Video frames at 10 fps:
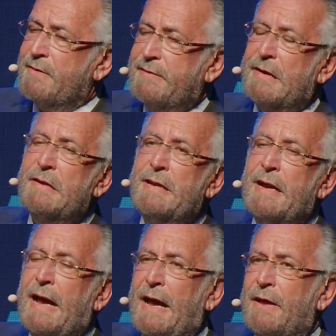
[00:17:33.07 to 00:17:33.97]
Delhi
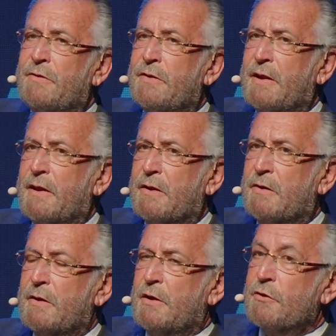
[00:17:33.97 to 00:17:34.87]
and in
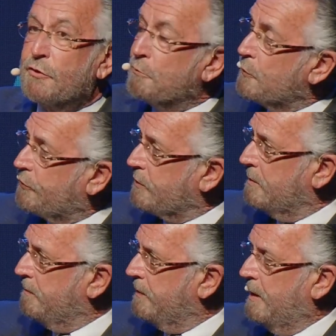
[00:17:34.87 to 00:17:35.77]

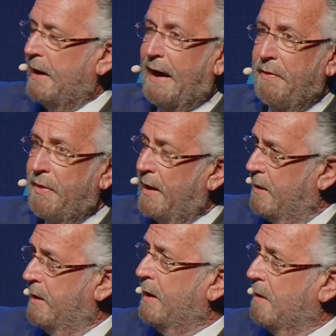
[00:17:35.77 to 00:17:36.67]
Jerusalem, and then